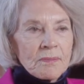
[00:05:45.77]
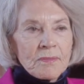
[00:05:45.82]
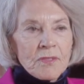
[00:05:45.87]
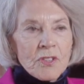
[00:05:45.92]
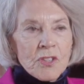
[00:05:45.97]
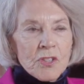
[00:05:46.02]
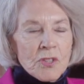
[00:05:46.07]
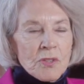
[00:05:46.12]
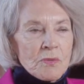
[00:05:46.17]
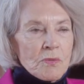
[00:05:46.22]

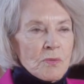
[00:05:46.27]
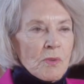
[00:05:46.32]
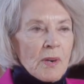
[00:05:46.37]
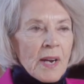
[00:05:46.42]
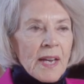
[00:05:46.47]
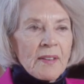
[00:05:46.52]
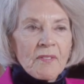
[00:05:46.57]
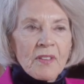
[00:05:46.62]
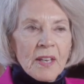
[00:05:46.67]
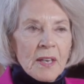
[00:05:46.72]
just
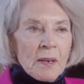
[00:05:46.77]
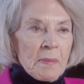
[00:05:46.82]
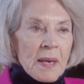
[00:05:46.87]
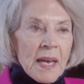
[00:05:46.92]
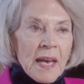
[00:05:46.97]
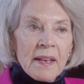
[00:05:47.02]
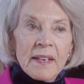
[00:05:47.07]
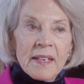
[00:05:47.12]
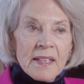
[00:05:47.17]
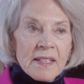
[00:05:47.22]
raving
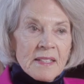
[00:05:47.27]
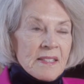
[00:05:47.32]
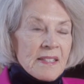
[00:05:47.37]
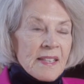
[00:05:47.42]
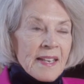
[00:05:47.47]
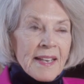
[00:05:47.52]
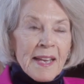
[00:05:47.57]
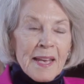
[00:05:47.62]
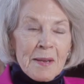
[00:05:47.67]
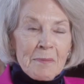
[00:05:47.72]
about it as
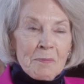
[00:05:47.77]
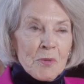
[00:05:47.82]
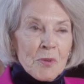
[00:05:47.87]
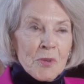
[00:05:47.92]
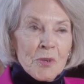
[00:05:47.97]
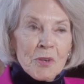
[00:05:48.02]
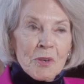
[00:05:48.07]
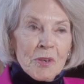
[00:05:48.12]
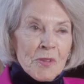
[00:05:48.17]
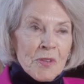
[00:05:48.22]
they came
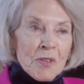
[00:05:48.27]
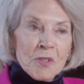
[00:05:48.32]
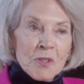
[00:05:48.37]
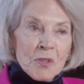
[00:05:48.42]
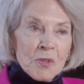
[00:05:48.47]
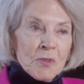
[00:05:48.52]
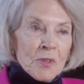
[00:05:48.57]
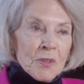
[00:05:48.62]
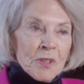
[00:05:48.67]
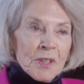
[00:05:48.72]
through on the
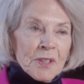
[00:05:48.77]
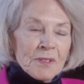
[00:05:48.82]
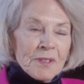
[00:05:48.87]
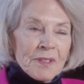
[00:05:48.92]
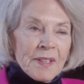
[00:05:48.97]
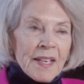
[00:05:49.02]
tour.